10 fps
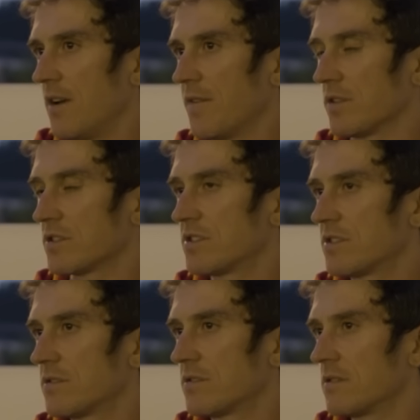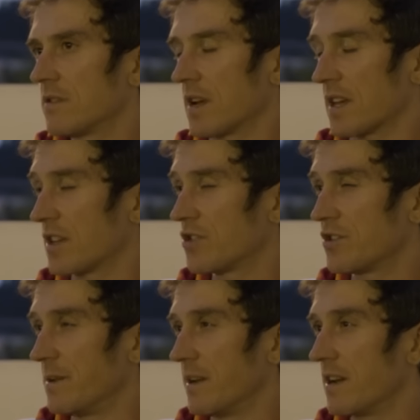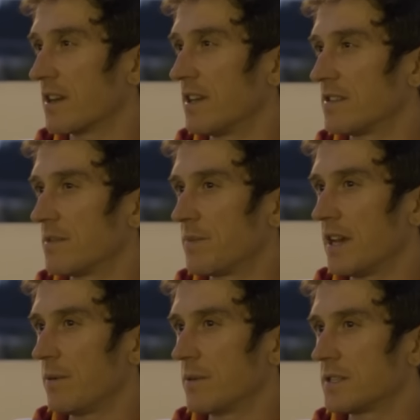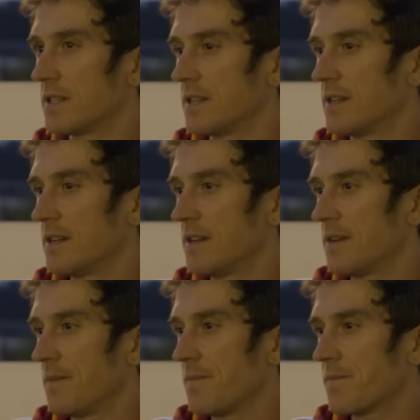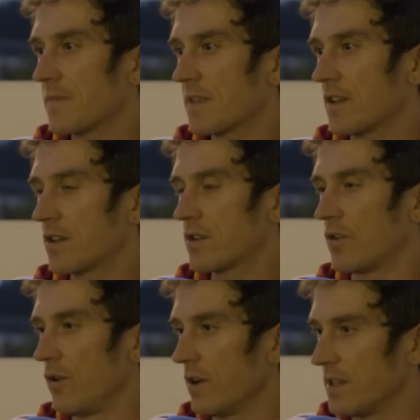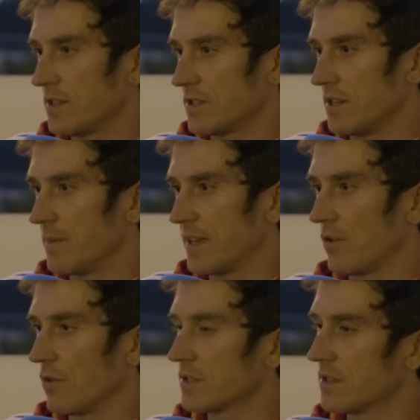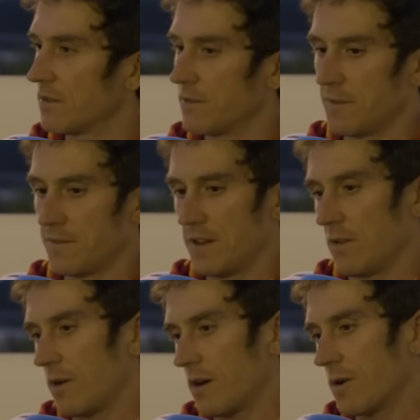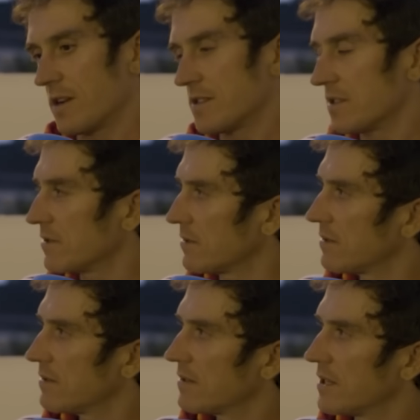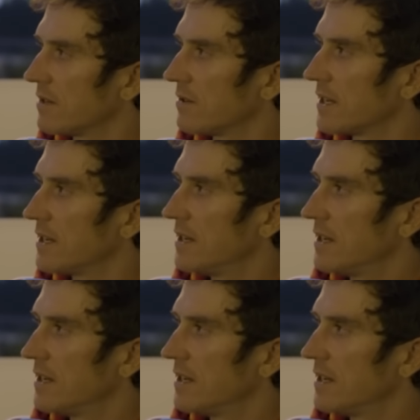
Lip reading: feel like extremely lucky to be able to call it this year, but then also fulfill what I wanted to do. You know, like,